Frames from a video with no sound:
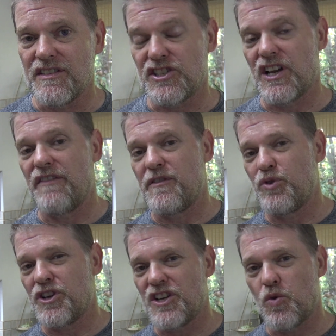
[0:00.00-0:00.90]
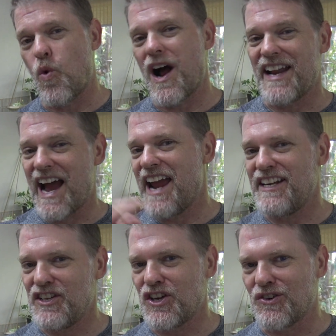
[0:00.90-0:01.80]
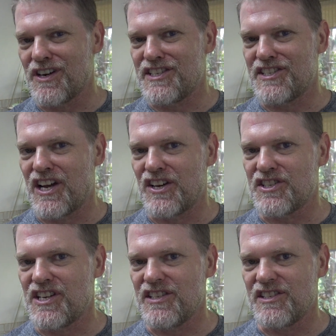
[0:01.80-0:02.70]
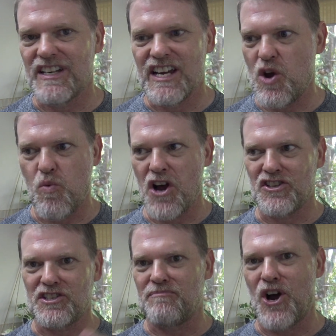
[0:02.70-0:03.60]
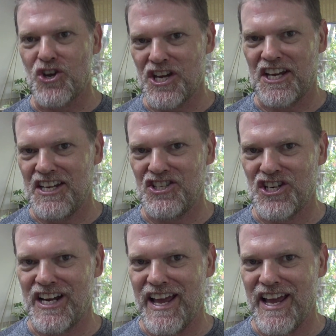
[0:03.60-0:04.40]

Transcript: so if you put it at 180 degrees Celsius, it won't smoke your kitchen